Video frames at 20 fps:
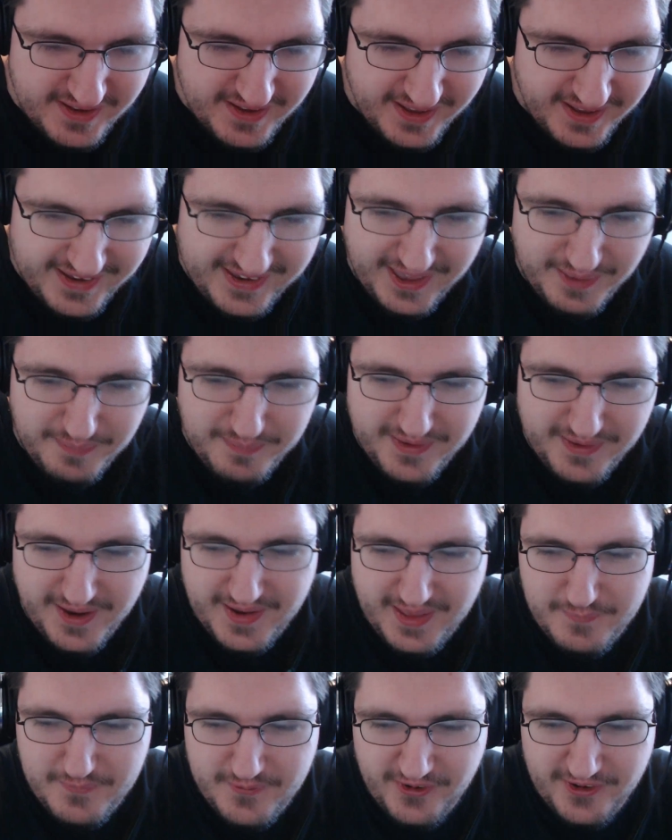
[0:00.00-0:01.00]
I can't be
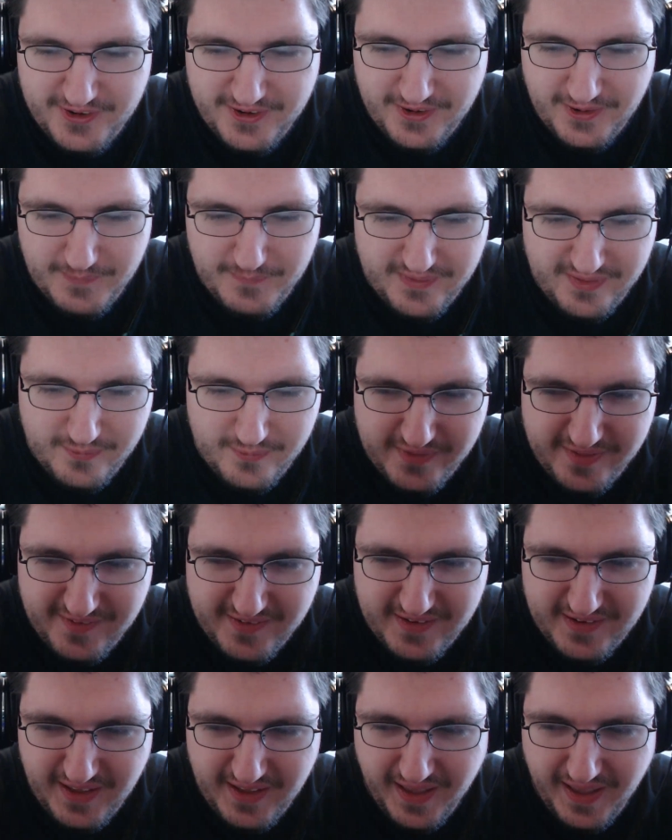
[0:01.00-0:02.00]
any more nervous. What's
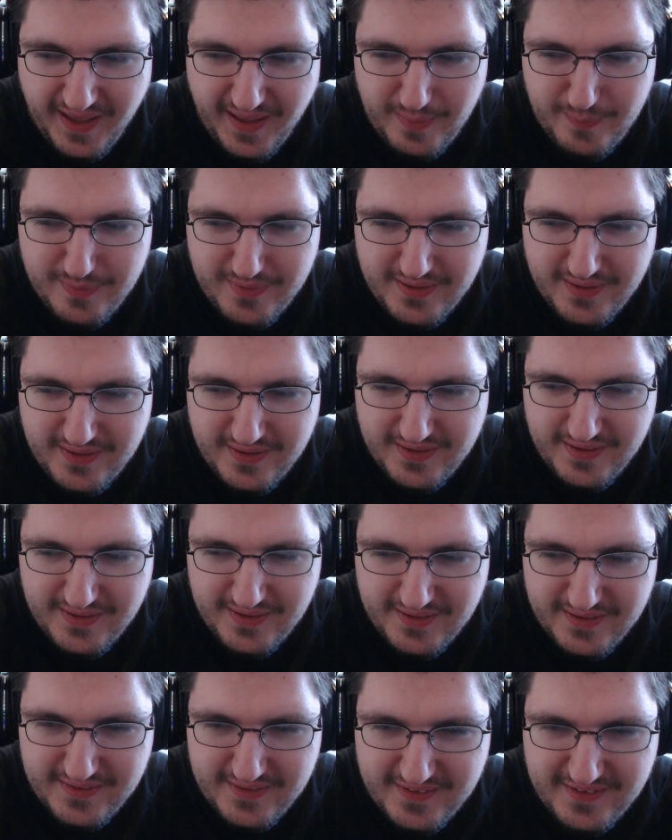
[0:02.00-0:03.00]
gonna
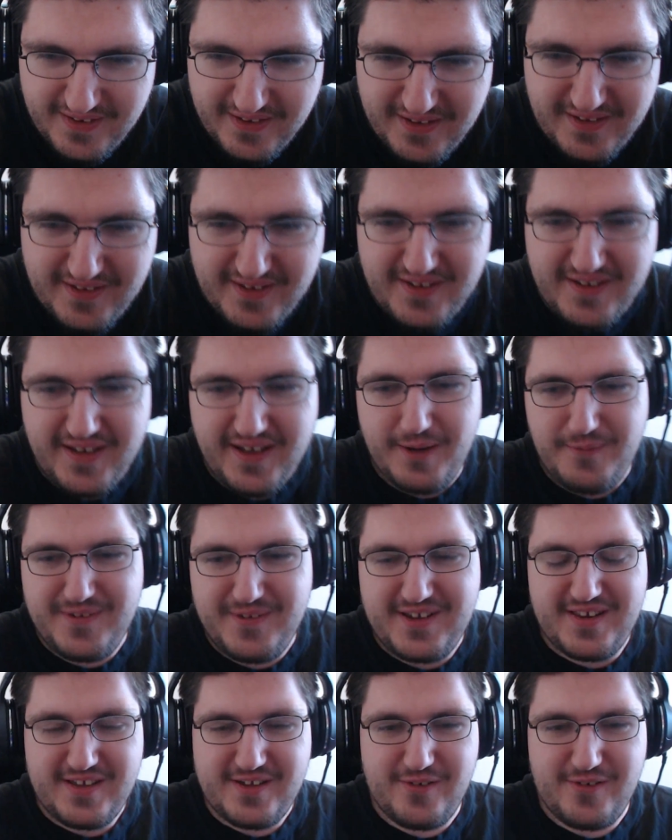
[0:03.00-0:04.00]
happen? Are we
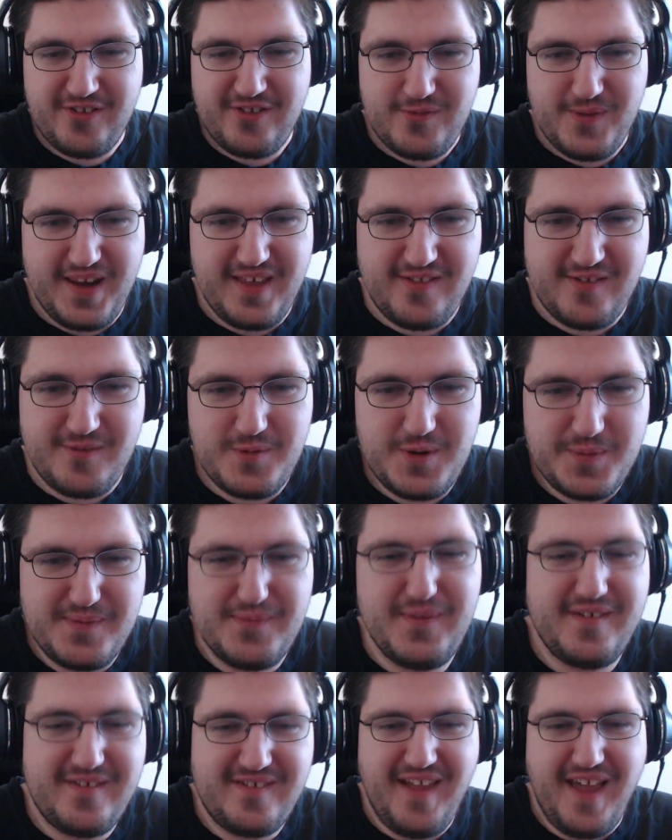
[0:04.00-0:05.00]
gonna go straight into Ruby
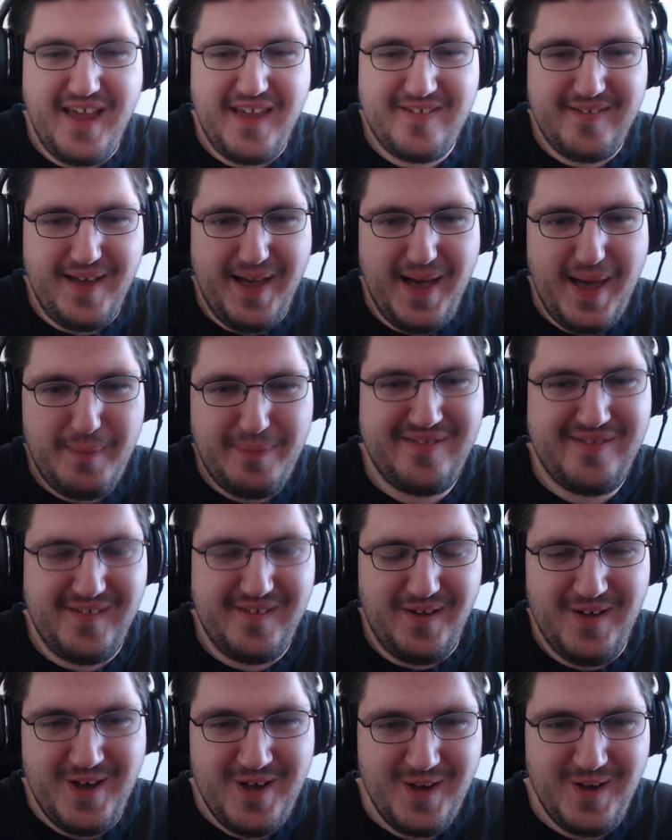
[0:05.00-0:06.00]
vs. Ace Ops?
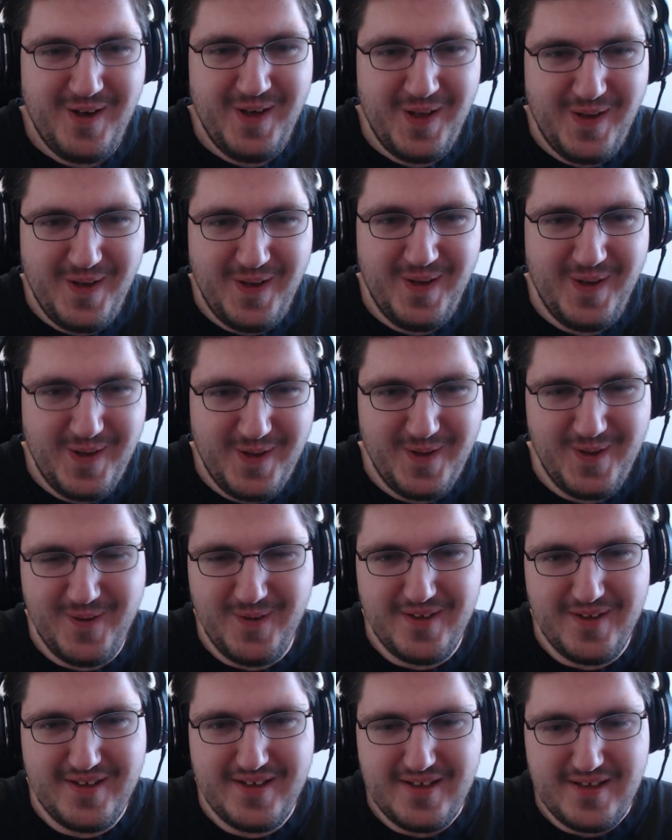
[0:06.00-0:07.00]
Oh!